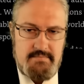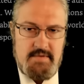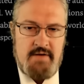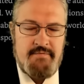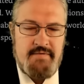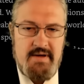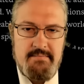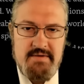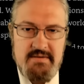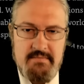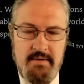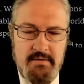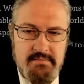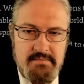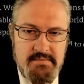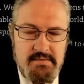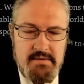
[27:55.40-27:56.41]
a famous
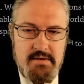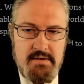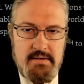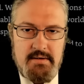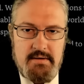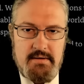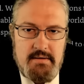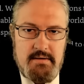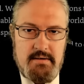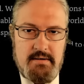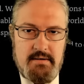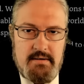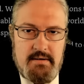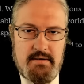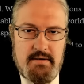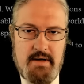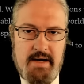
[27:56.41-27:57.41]
quote,
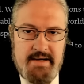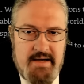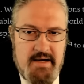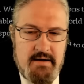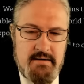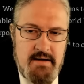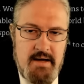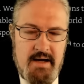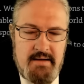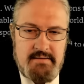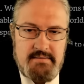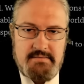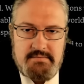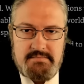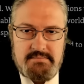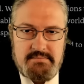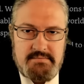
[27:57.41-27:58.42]
"I care not
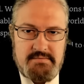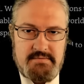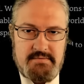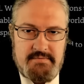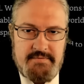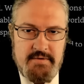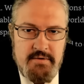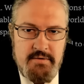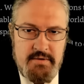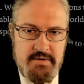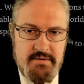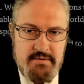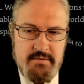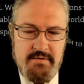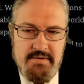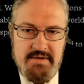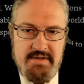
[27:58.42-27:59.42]
for who
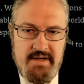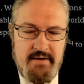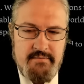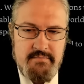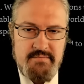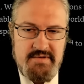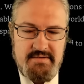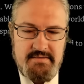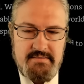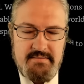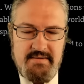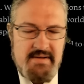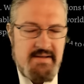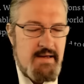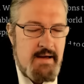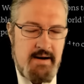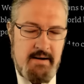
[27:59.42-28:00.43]
controls the government,"
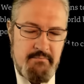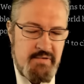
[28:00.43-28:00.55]
and I'm